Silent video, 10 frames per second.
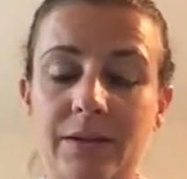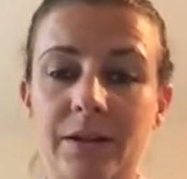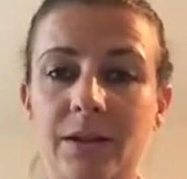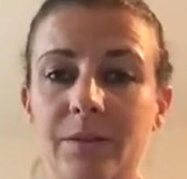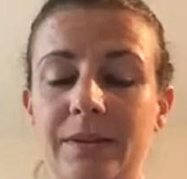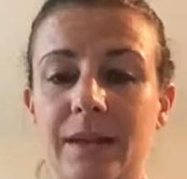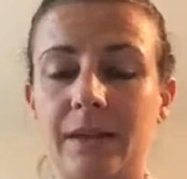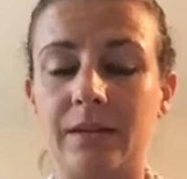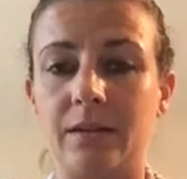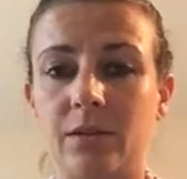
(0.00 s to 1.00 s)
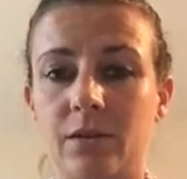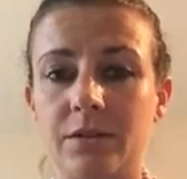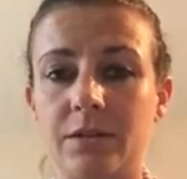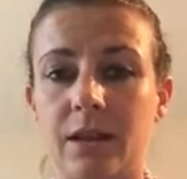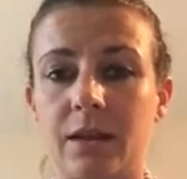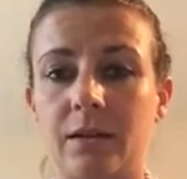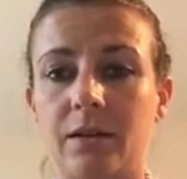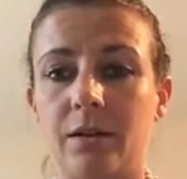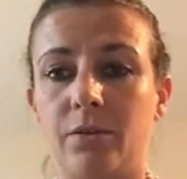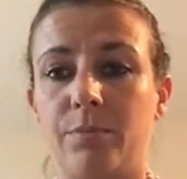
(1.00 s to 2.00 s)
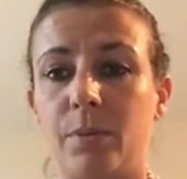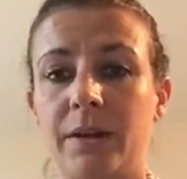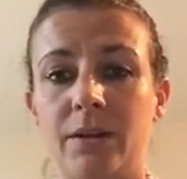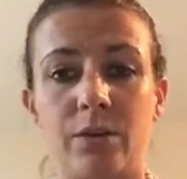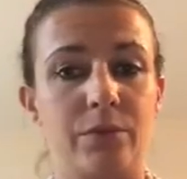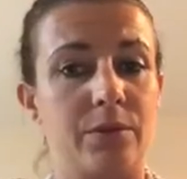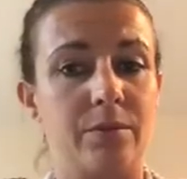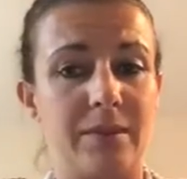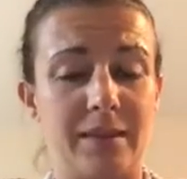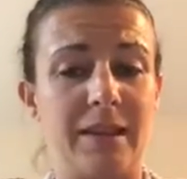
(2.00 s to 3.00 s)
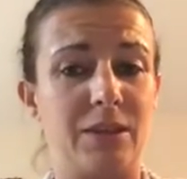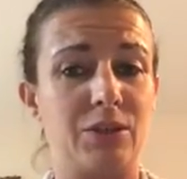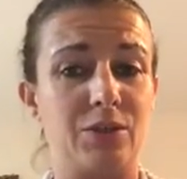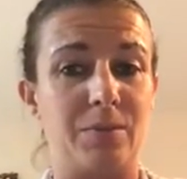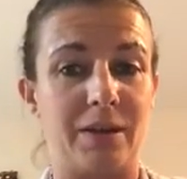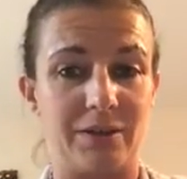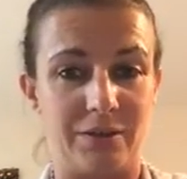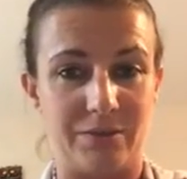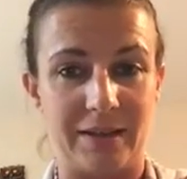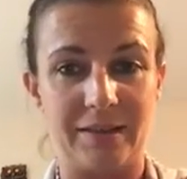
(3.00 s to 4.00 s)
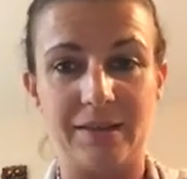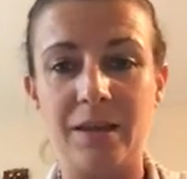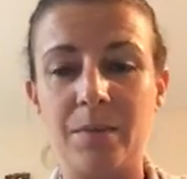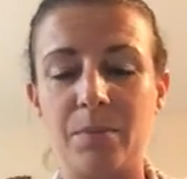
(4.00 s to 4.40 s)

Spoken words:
Now, I know we say this a lot, and I know probably a lot of you think you might do this,